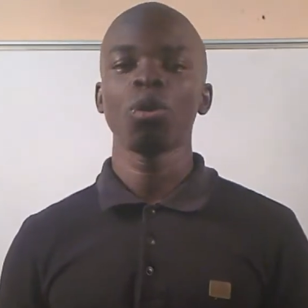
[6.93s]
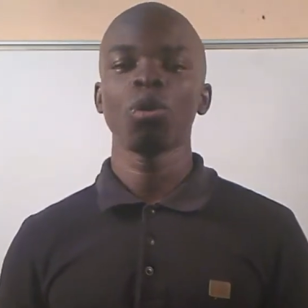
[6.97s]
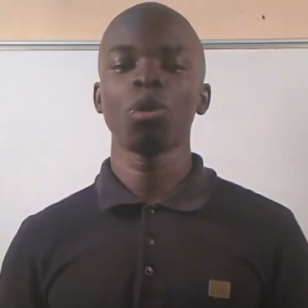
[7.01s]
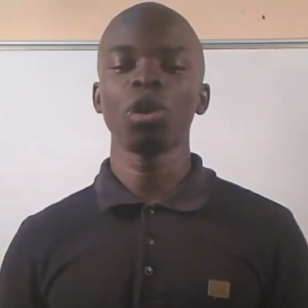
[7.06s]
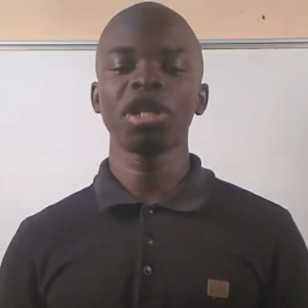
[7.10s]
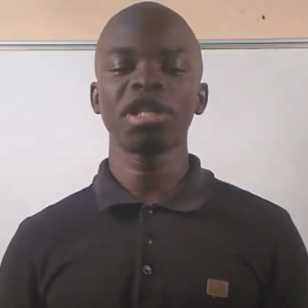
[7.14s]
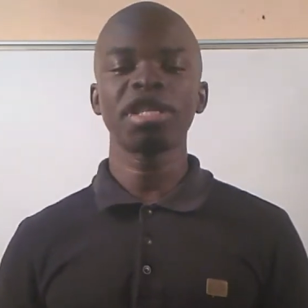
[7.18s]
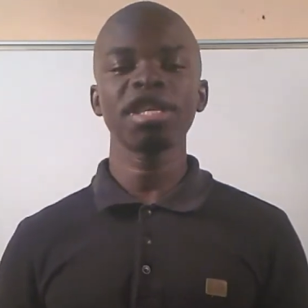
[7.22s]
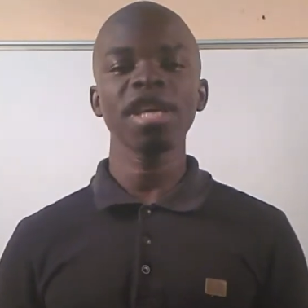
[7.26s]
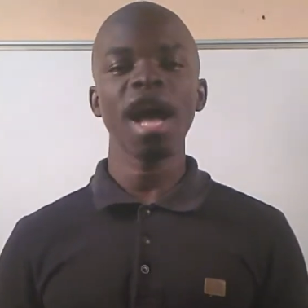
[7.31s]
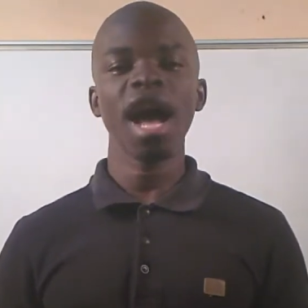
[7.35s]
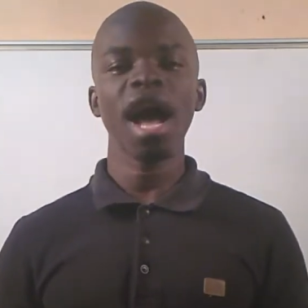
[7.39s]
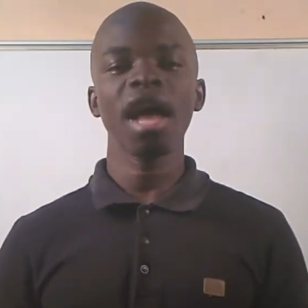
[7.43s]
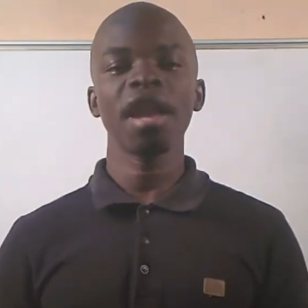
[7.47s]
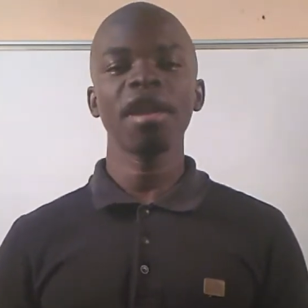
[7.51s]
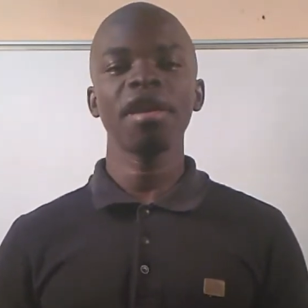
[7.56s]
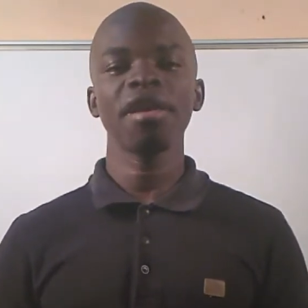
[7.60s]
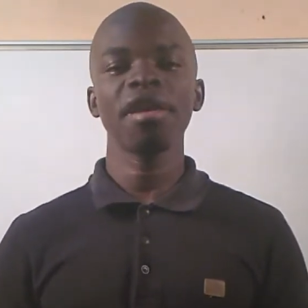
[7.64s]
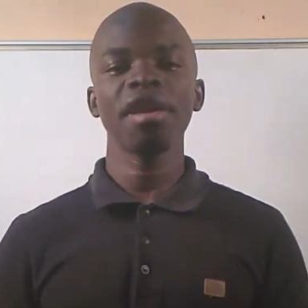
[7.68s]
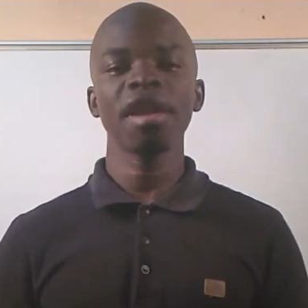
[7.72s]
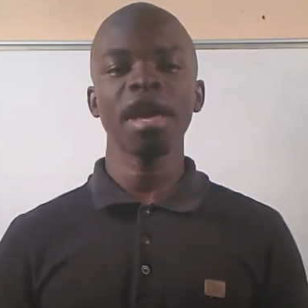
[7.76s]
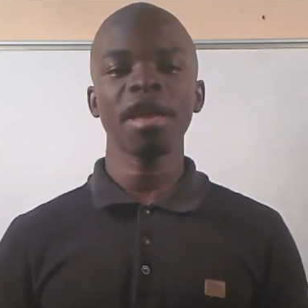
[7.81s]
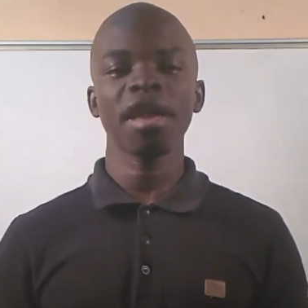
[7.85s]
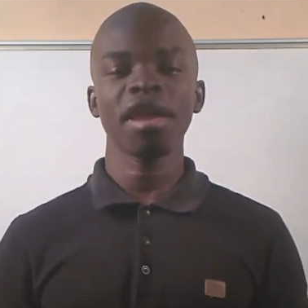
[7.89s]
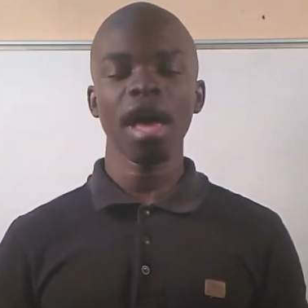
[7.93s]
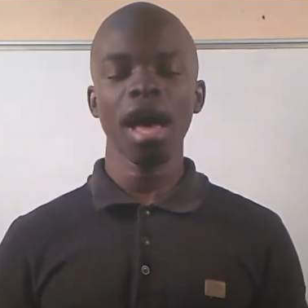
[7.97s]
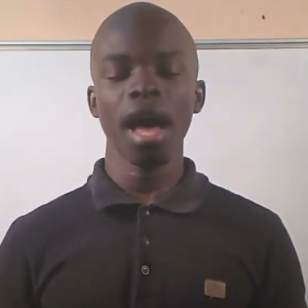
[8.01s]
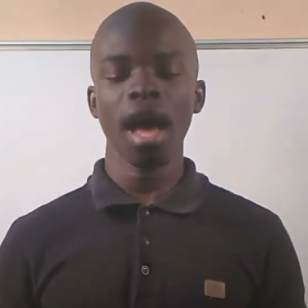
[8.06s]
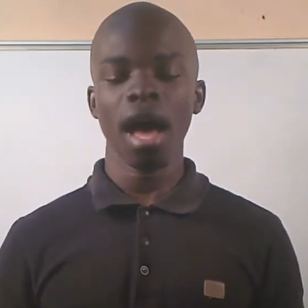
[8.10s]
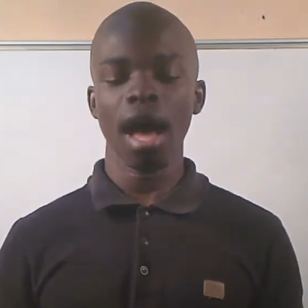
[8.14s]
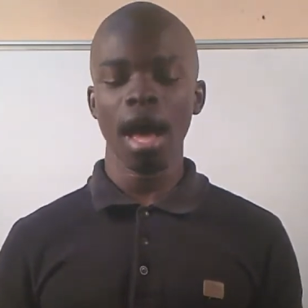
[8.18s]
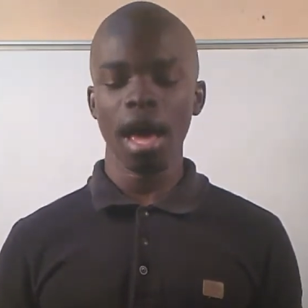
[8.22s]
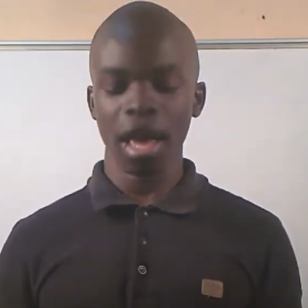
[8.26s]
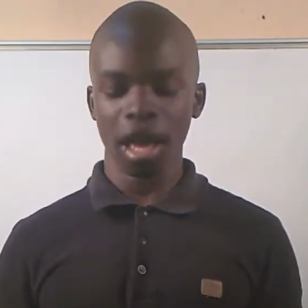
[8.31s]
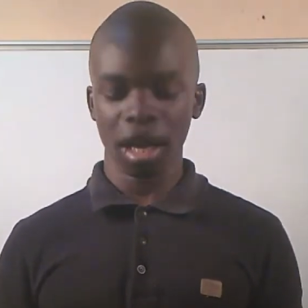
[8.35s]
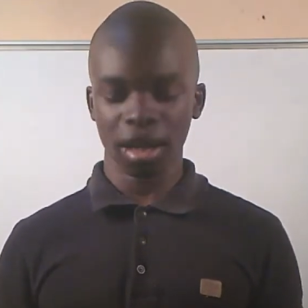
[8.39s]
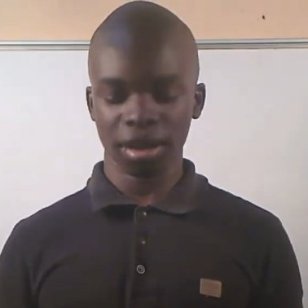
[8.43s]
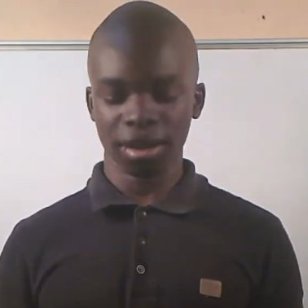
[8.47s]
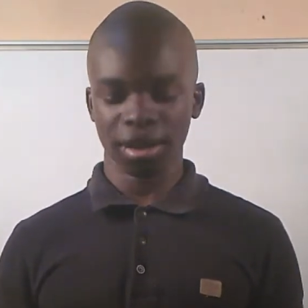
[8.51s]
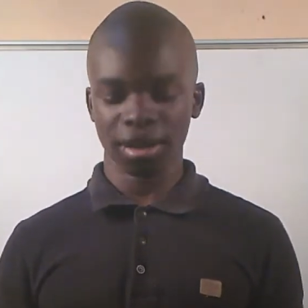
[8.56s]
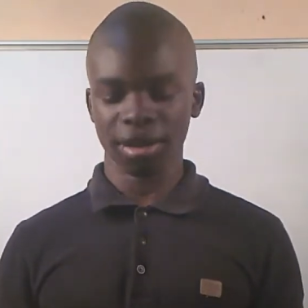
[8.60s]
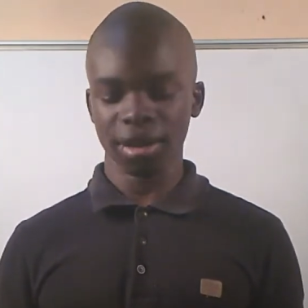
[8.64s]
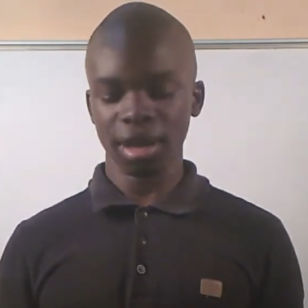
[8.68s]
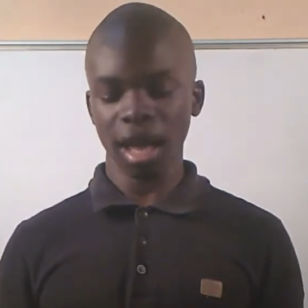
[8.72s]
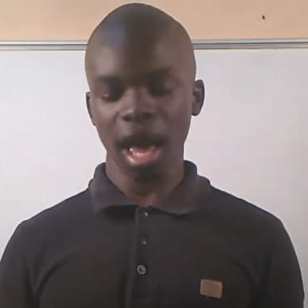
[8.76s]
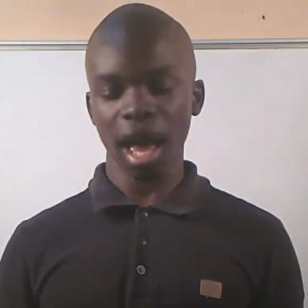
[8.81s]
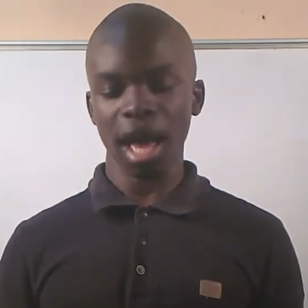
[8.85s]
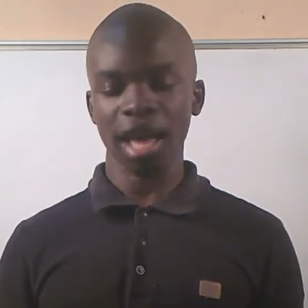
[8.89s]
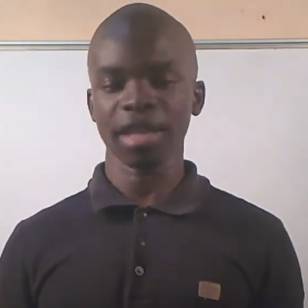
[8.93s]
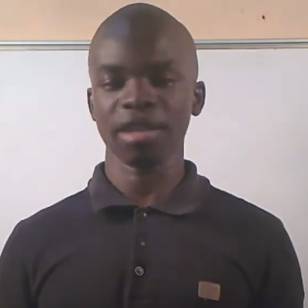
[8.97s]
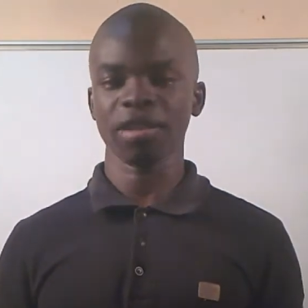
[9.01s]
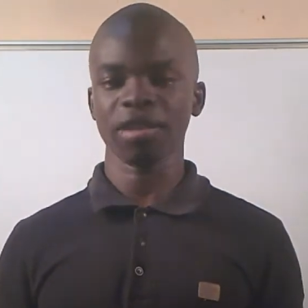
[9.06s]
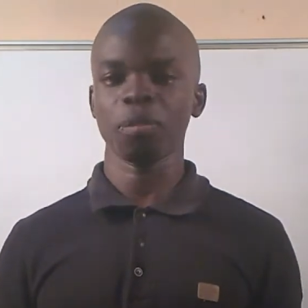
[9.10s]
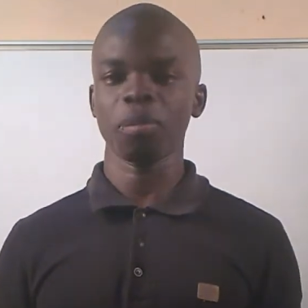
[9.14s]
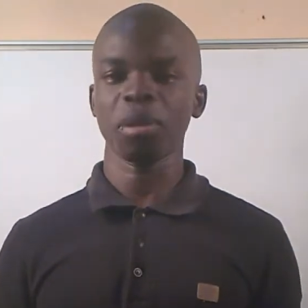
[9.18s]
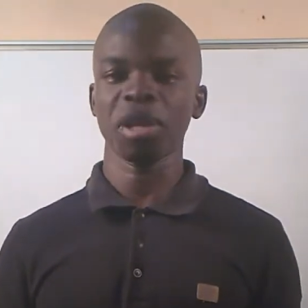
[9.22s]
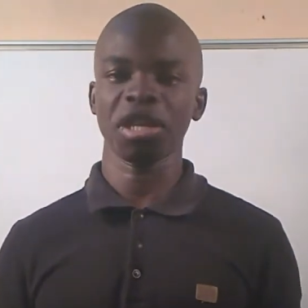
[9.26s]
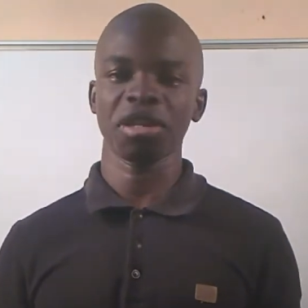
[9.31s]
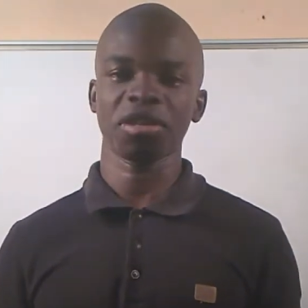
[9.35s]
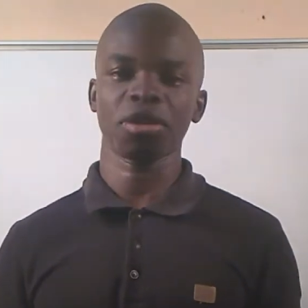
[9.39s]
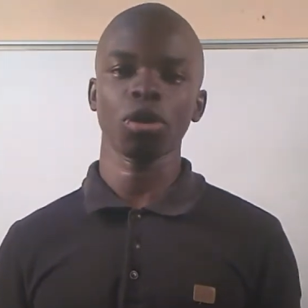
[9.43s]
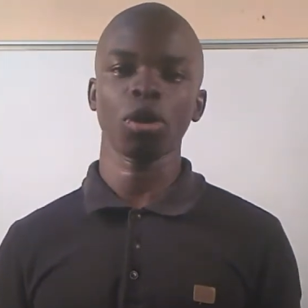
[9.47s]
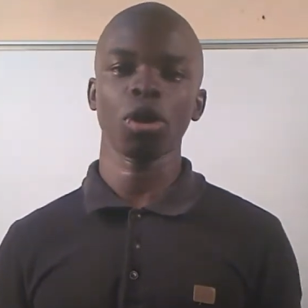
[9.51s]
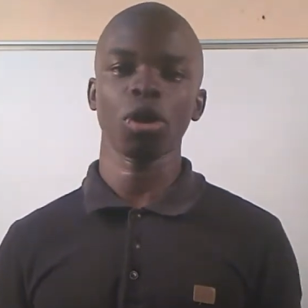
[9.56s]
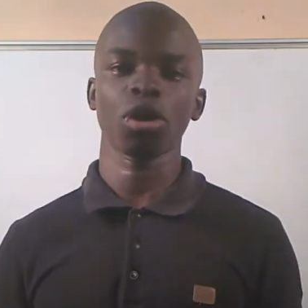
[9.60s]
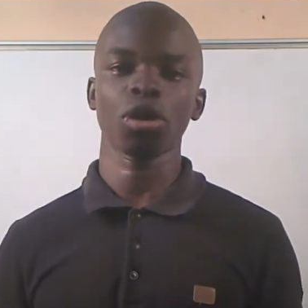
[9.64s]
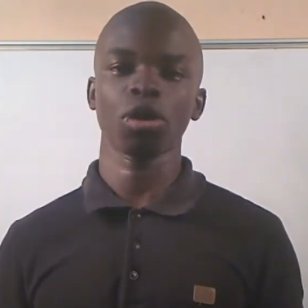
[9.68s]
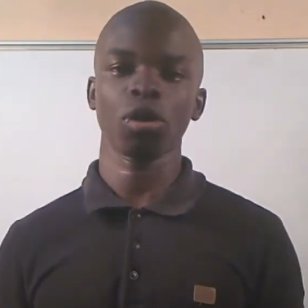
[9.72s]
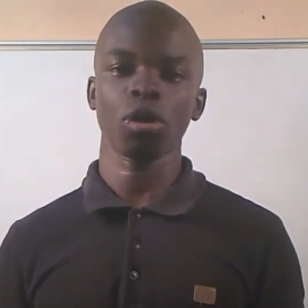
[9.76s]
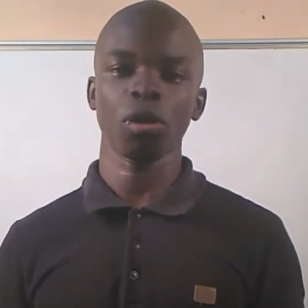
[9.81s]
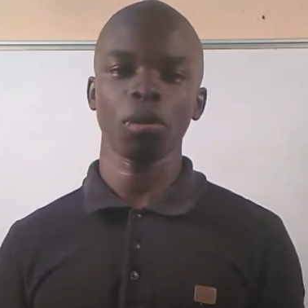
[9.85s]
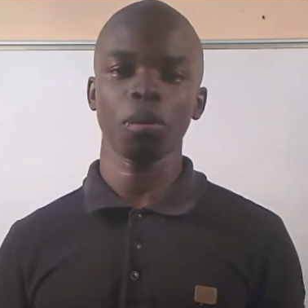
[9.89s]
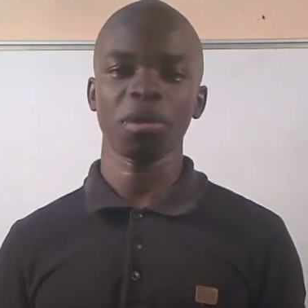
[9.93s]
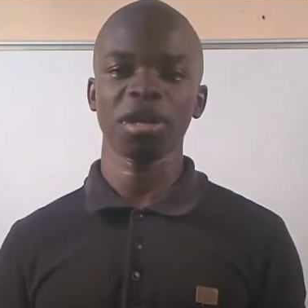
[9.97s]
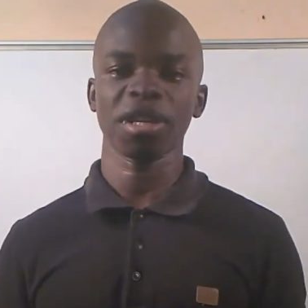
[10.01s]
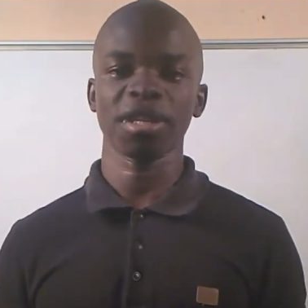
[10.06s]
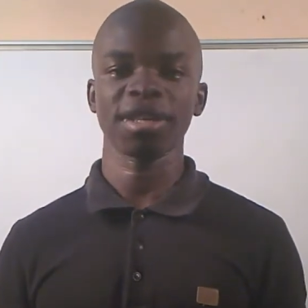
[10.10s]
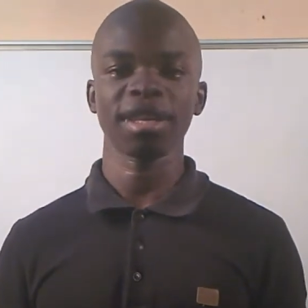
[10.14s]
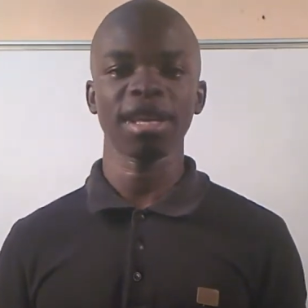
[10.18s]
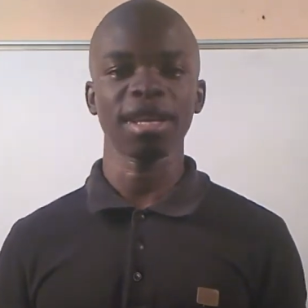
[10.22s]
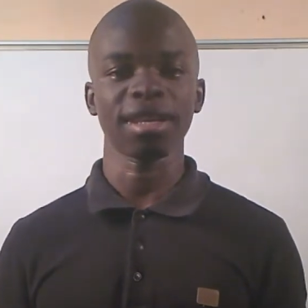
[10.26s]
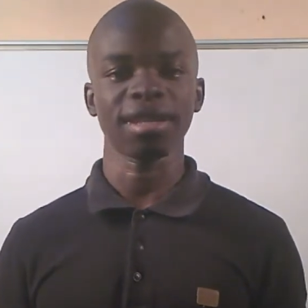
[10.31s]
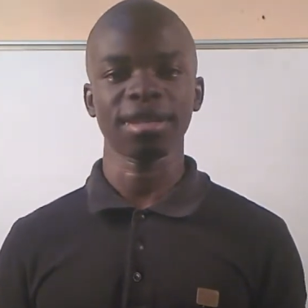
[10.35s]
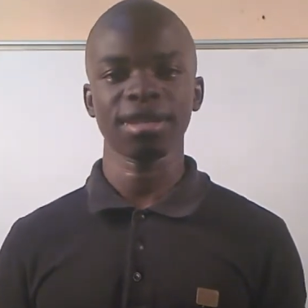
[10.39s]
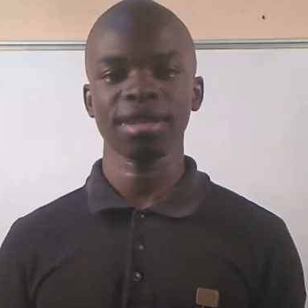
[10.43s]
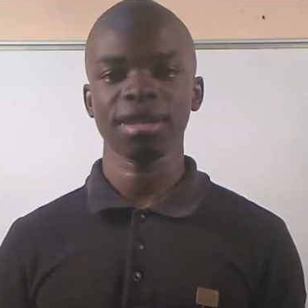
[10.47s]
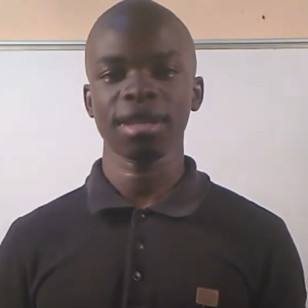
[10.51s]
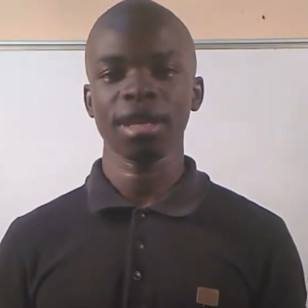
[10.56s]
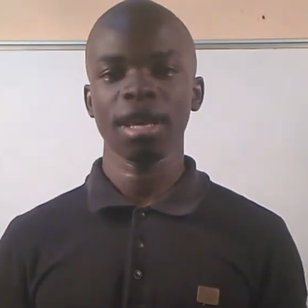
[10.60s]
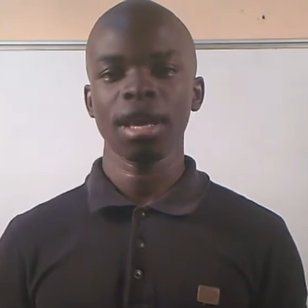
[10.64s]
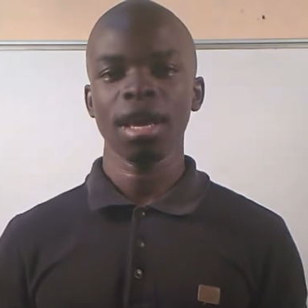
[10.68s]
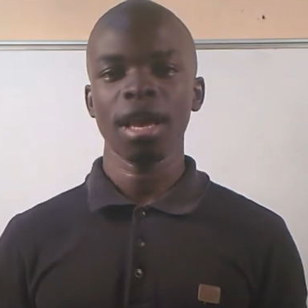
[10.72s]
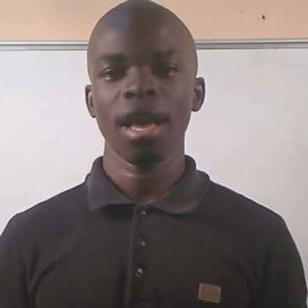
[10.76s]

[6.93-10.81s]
with another exercise based on compressors.